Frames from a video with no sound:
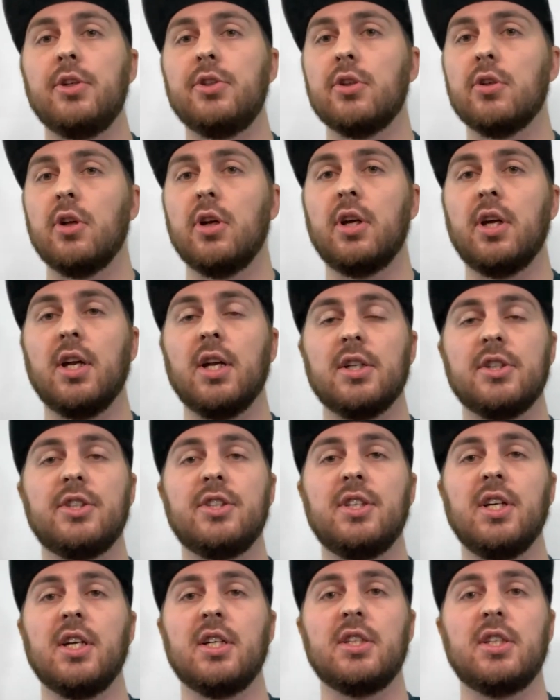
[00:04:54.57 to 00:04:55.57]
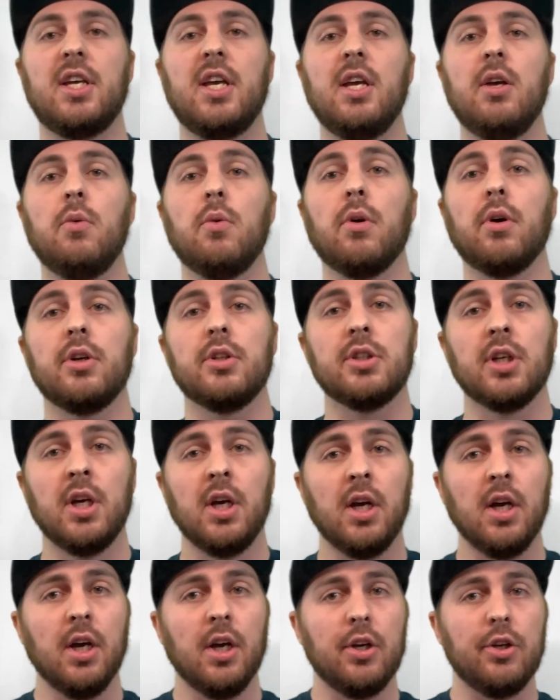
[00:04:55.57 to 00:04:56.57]
You're looking at 6 keywords.
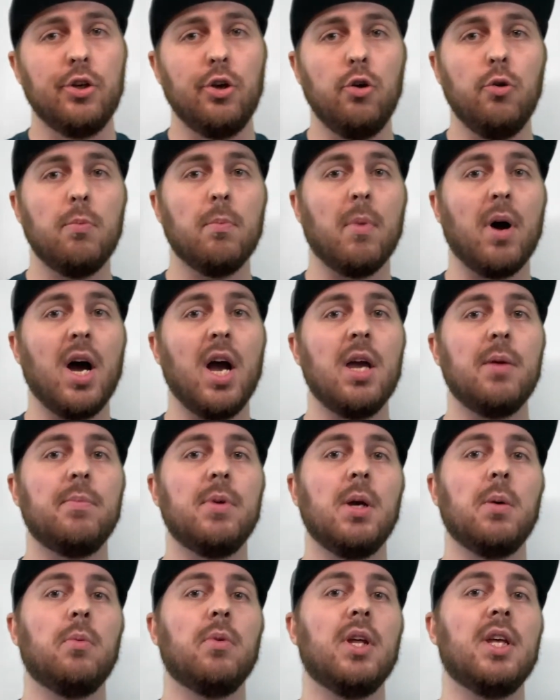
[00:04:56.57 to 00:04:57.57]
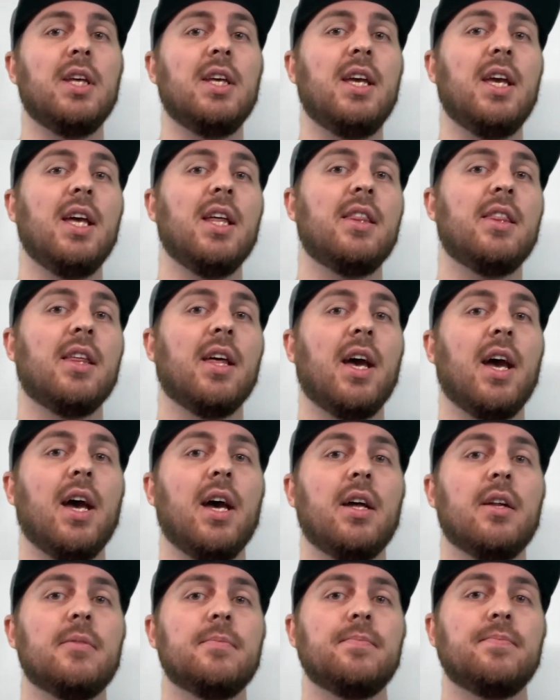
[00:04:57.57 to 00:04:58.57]
You might be able to get
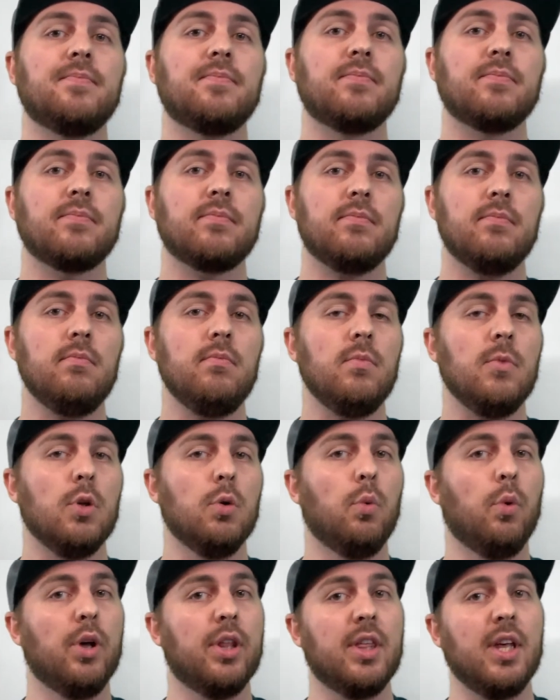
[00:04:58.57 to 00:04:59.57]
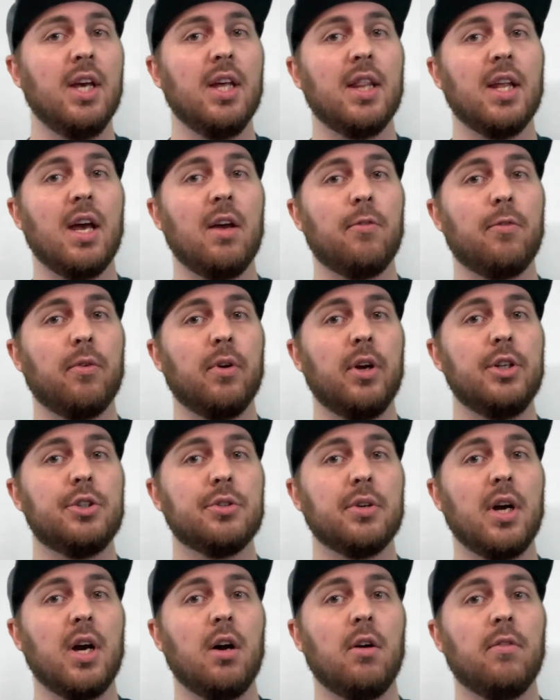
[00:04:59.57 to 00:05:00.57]
that within that free
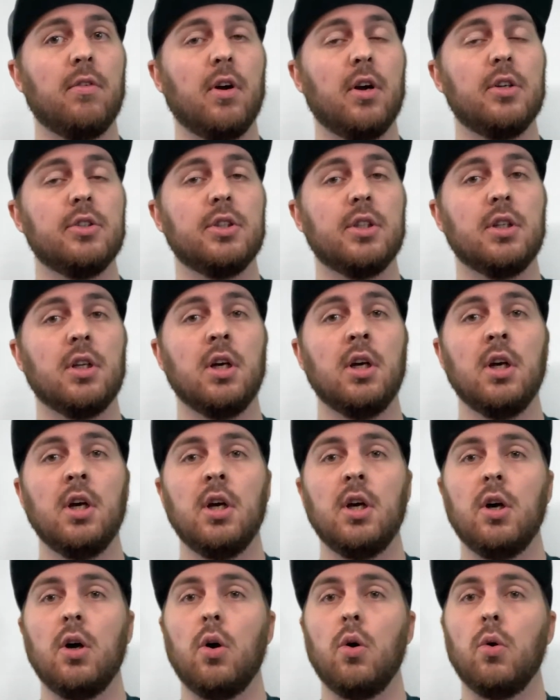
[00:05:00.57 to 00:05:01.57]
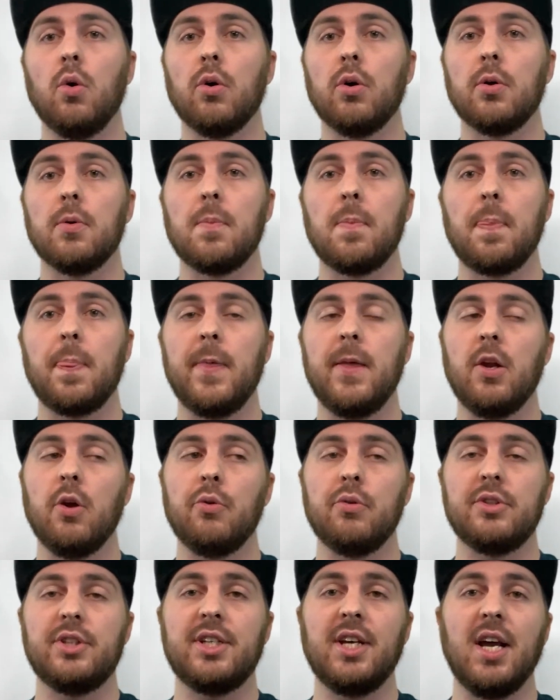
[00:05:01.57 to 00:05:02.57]
trial version. Or,
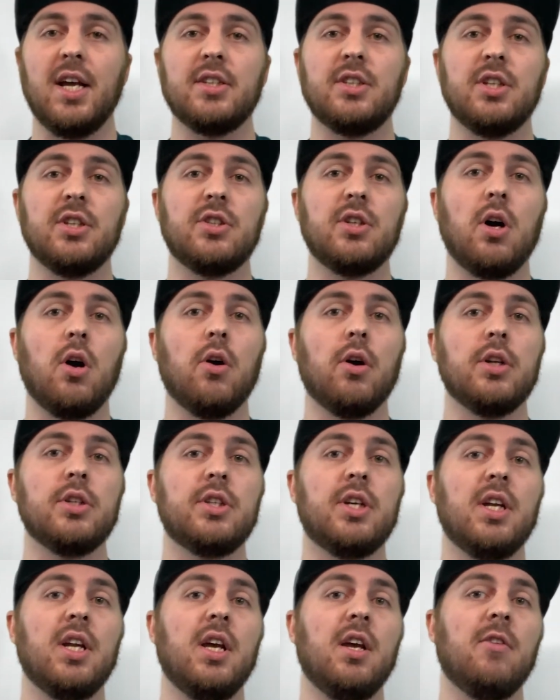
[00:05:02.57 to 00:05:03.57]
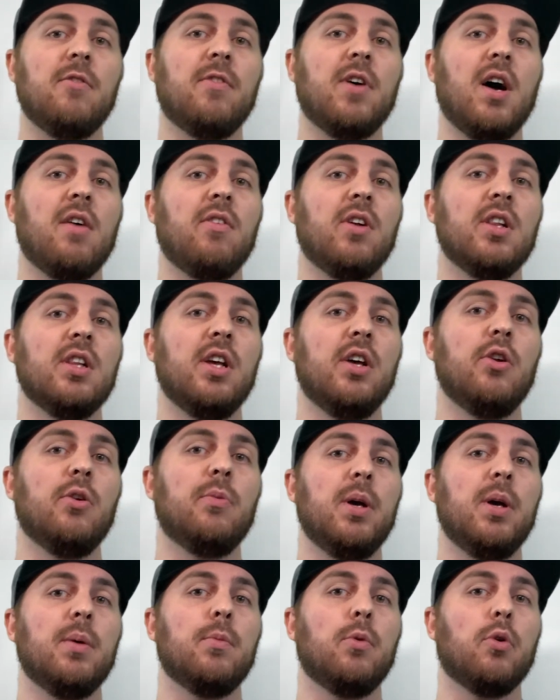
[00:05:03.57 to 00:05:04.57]
chances are it's going to involve a little
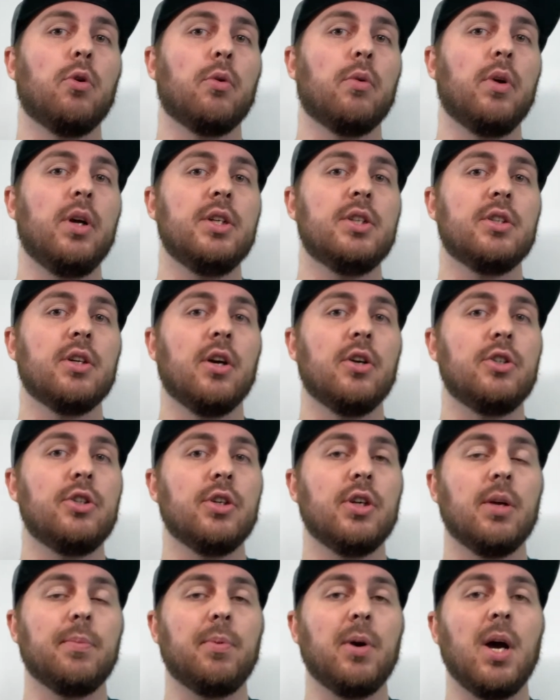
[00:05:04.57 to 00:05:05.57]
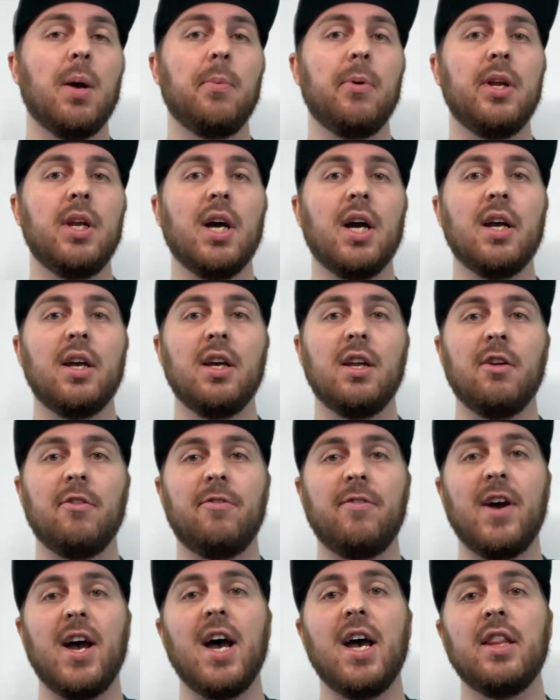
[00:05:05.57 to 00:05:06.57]
more research. You're probably not going to
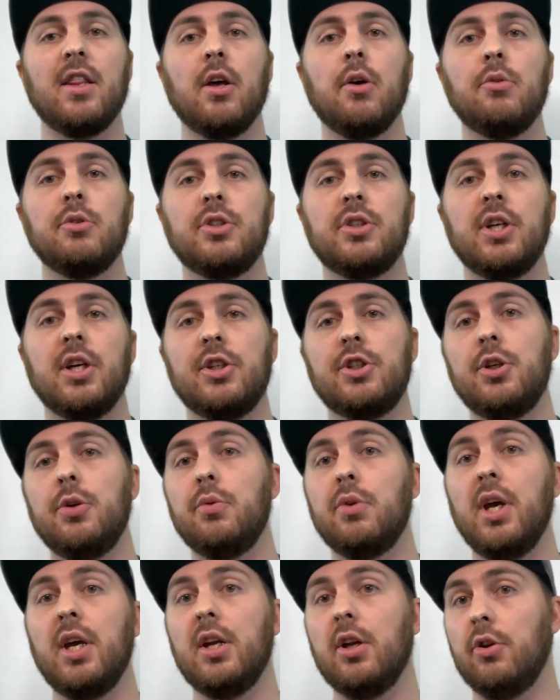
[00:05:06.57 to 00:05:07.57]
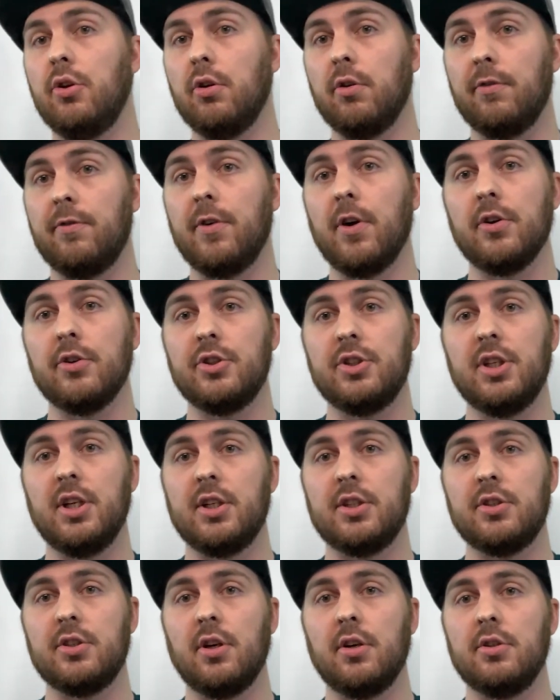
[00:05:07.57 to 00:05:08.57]
find those 6 you need in your first 6
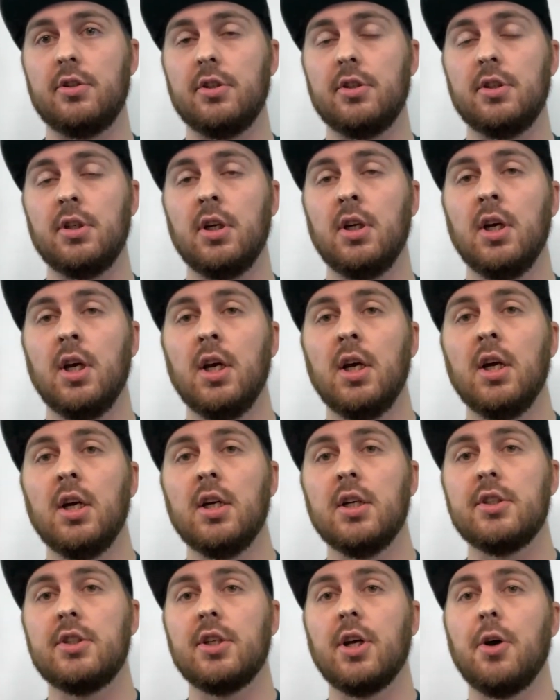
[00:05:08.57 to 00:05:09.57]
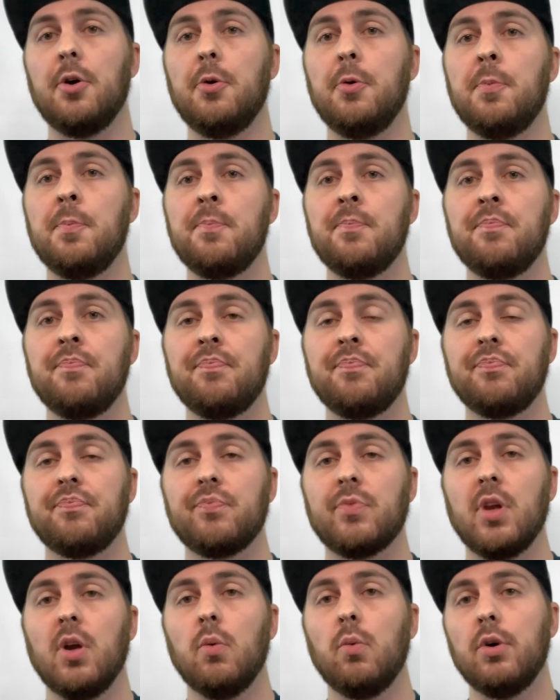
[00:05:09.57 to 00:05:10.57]
searches. So
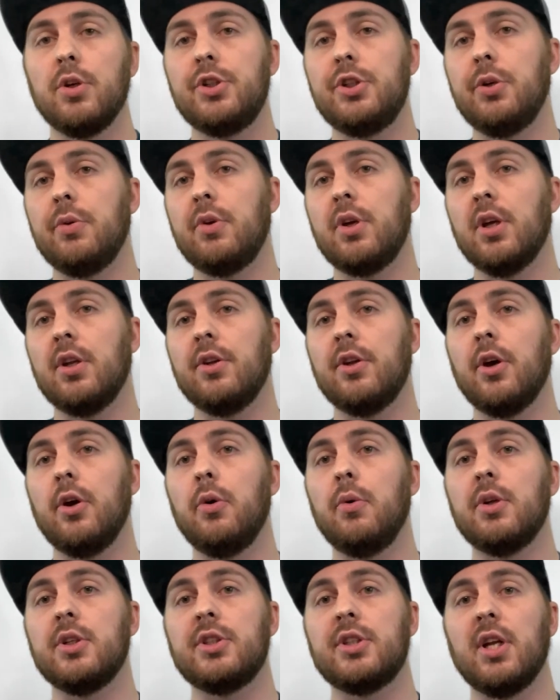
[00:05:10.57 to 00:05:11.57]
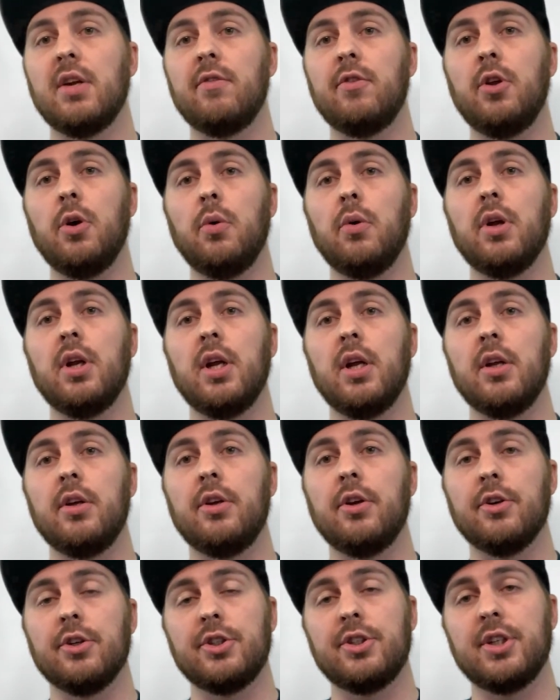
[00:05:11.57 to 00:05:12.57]
what you can do instead of doing it
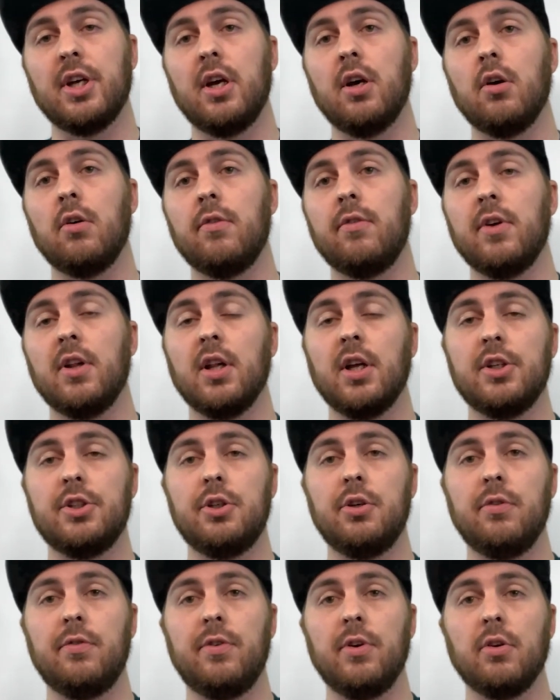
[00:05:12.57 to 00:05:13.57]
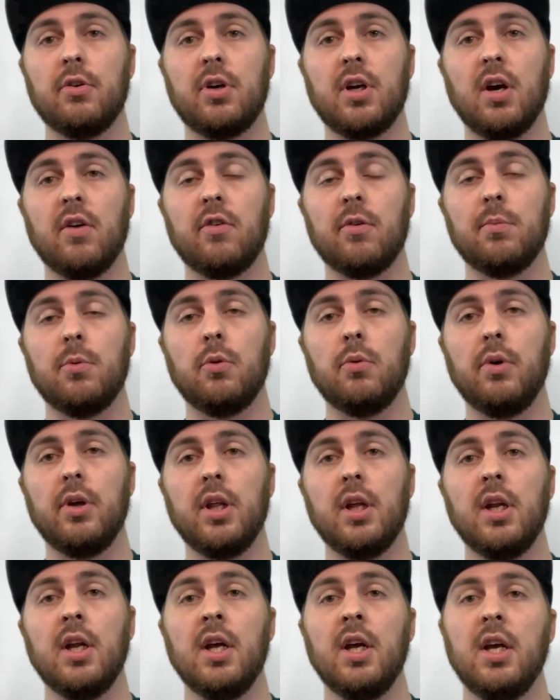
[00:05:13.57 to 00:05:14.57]
yourself, unless you feel comfortable with
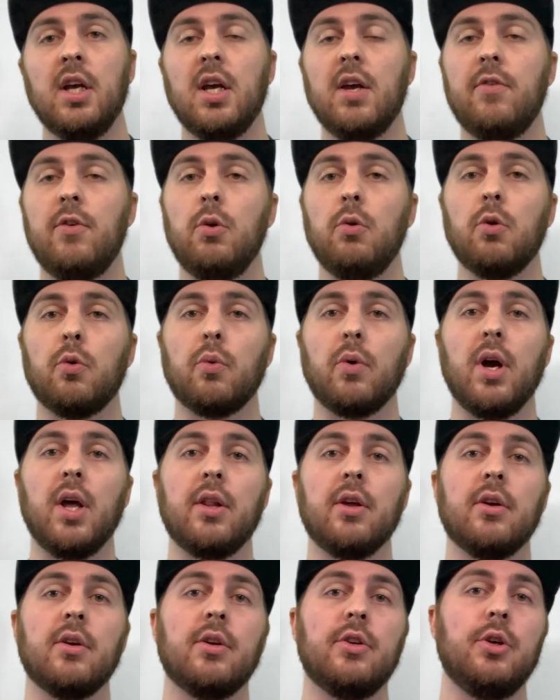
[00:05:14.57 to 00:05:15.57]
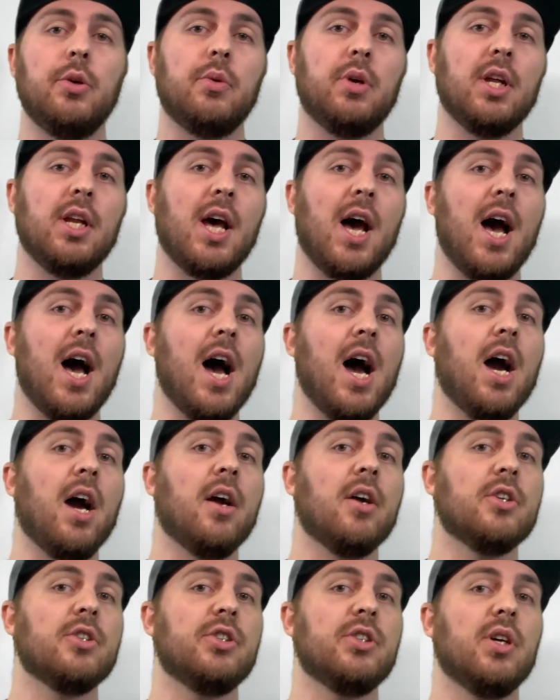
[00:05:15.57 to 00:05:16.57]
it, if you would rather, you can
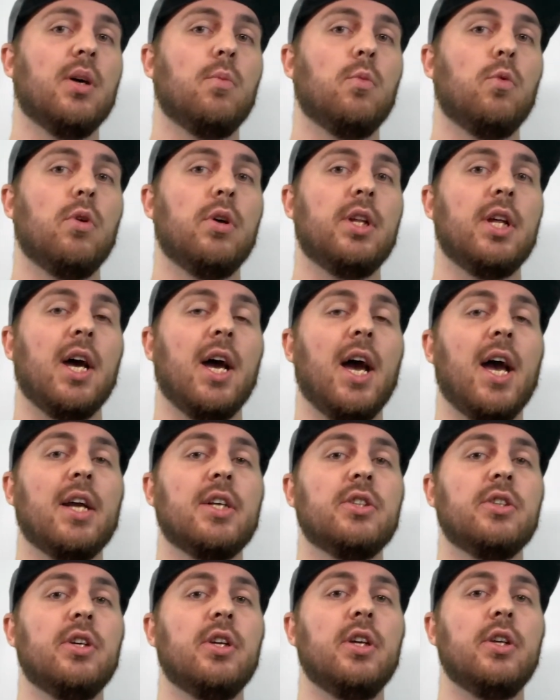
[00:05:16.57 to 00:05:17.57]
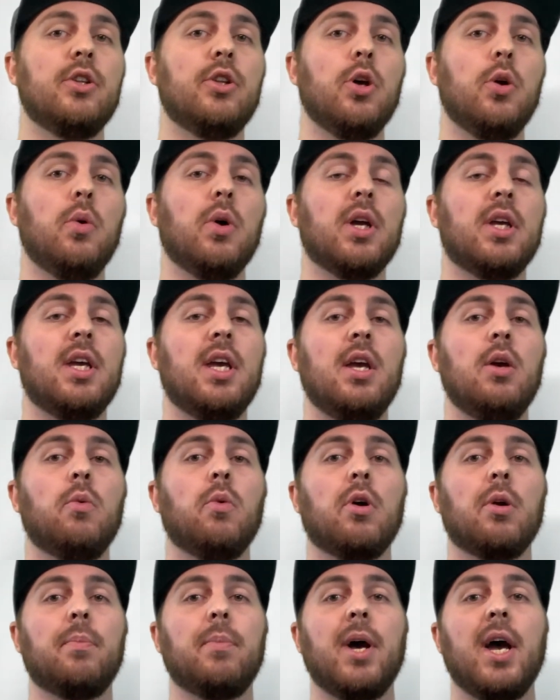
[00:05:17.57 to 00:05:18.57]
hire someone to actually do a
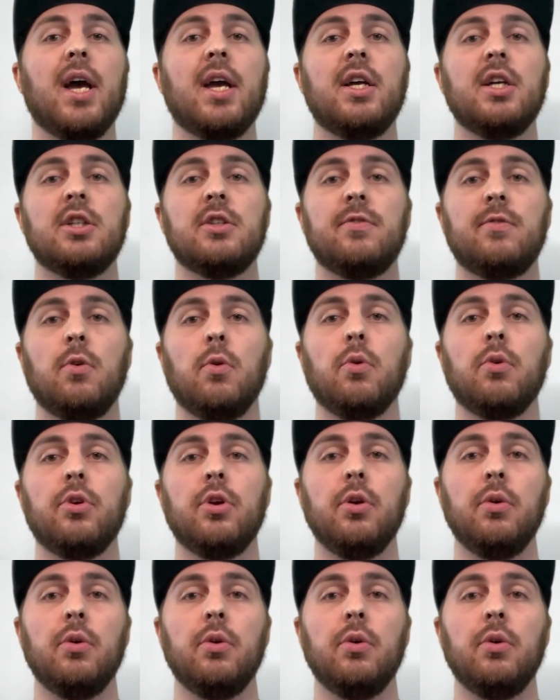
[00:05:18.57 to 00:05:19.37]
keyword package for you.